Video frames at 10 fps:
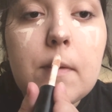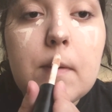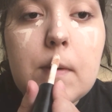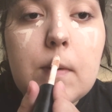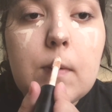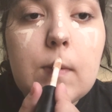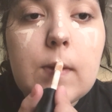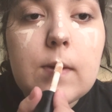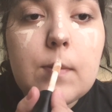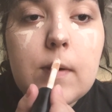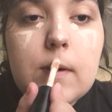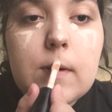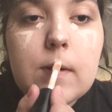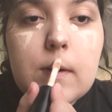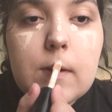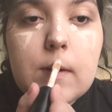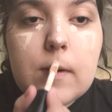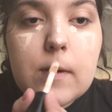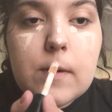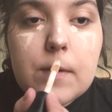I'm gonna do this part.
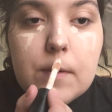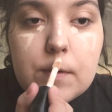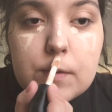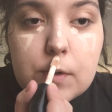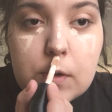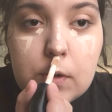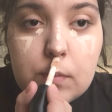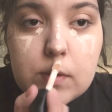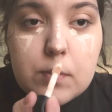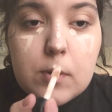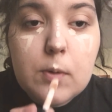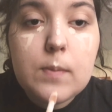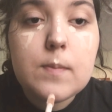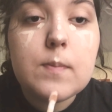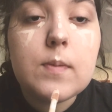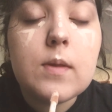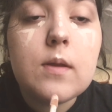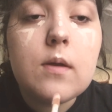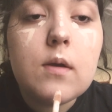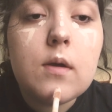Hold your cupid's bow.
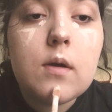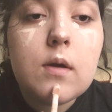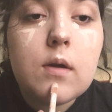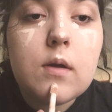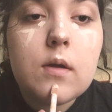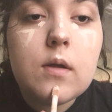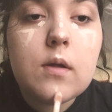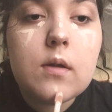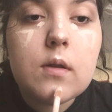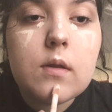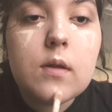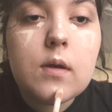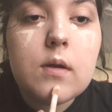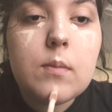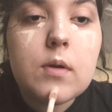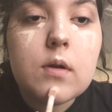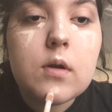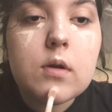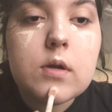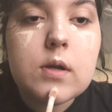And a tiny bit on
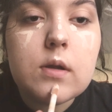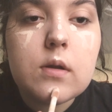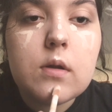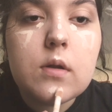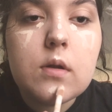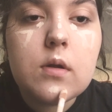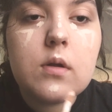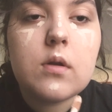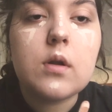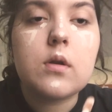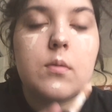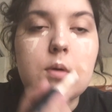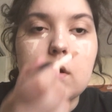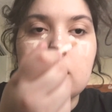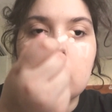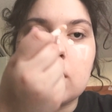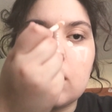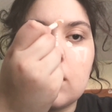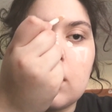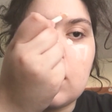your chin. Not too much,
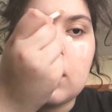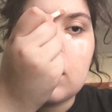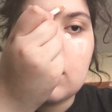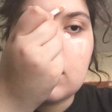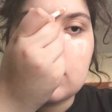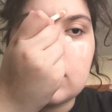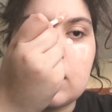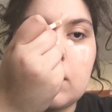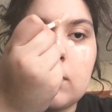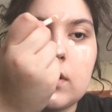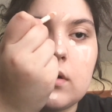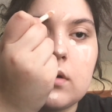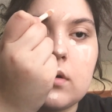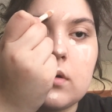because that'll be weird.